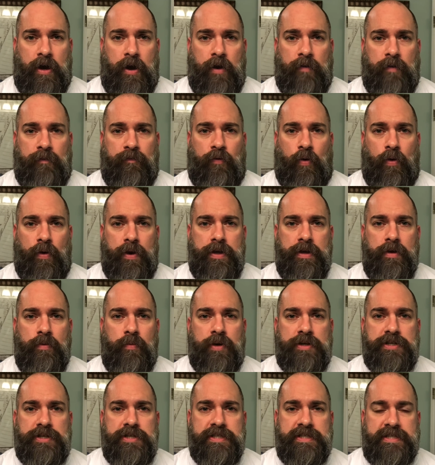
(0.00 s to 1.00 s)
code for you,
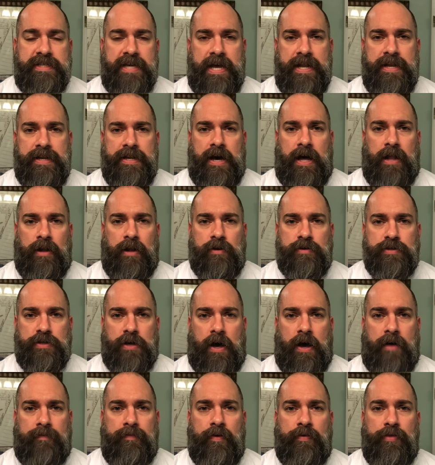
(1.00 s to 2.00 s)
which is $10
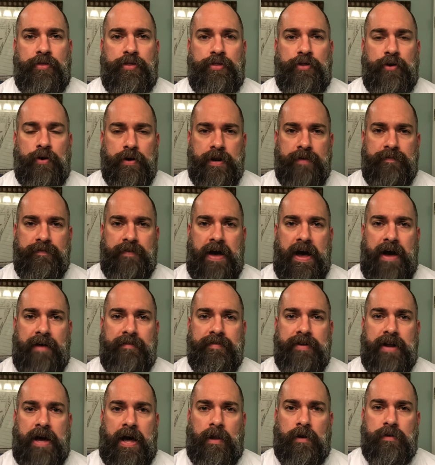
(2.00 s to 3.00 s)
off of
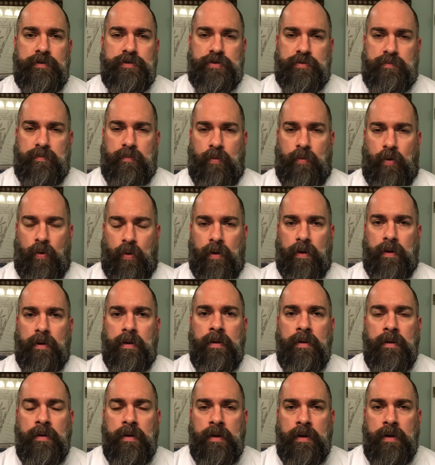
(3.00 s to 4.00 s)
$35 or
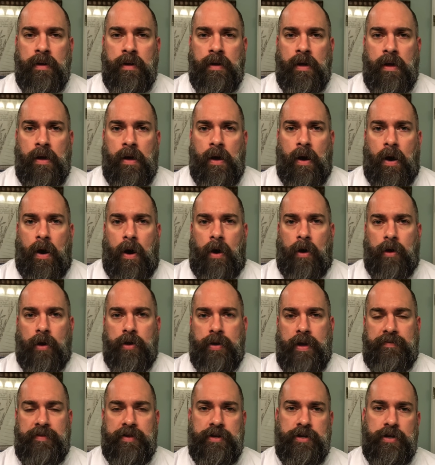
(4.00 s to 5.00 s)
more. All
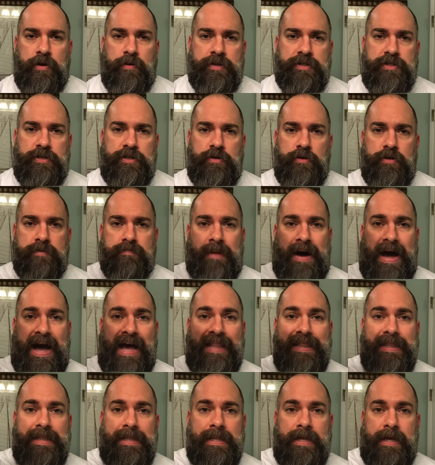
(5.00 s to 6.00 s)
you have to do is use
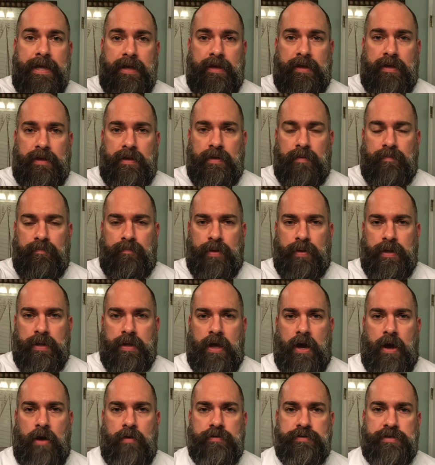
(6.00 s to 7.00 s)
my link
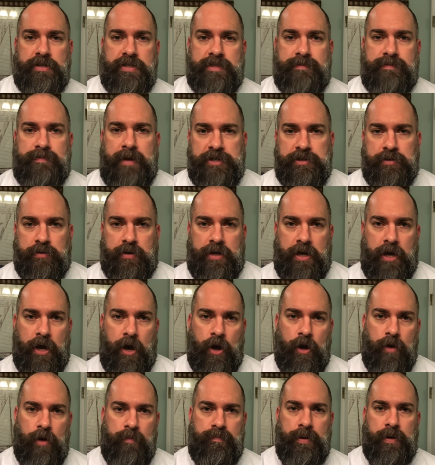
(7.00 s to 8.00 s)
below. There's a special
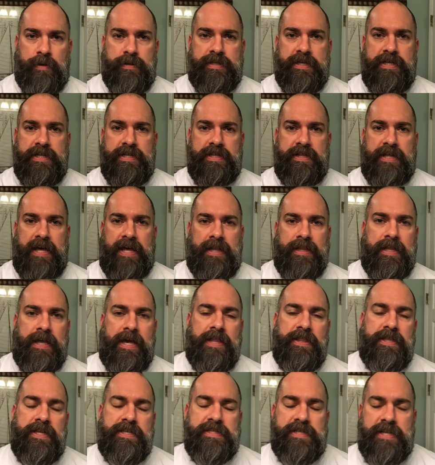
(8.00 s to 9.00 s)
code built into that
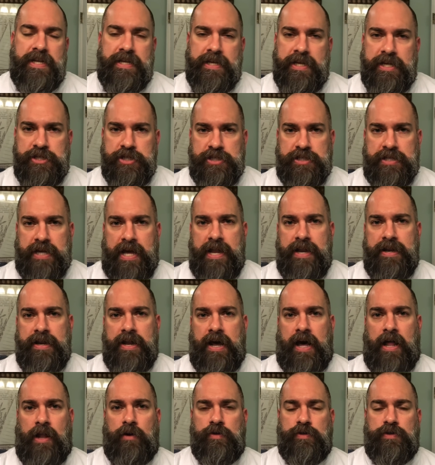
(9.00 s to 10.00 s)
link that's going to get you
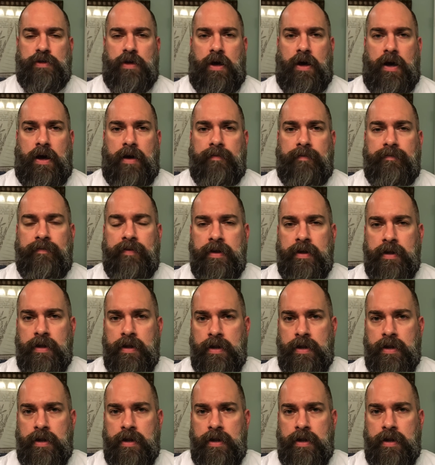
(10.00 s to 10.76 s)
$10 off